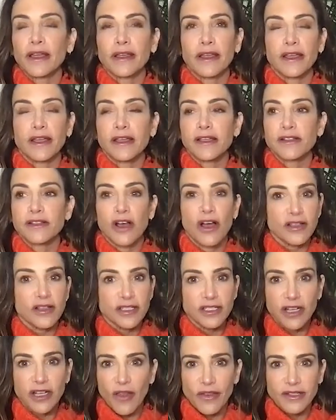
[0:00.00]
exhausted
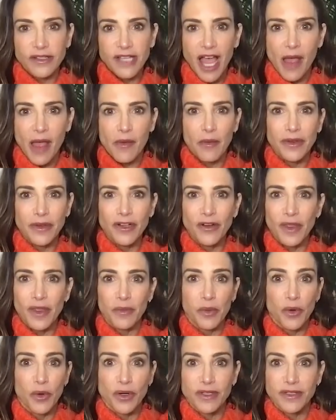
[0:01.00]
all the time, we know that
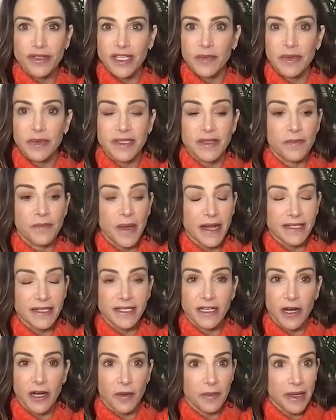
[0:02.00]
poor sleep is impacting
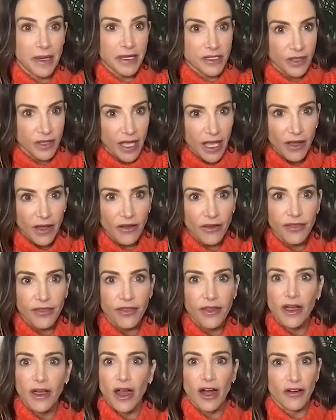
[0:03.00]
our mental health,
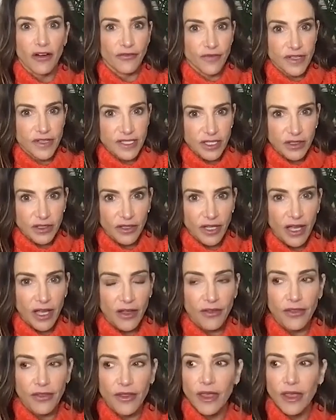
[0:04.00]
our physical health,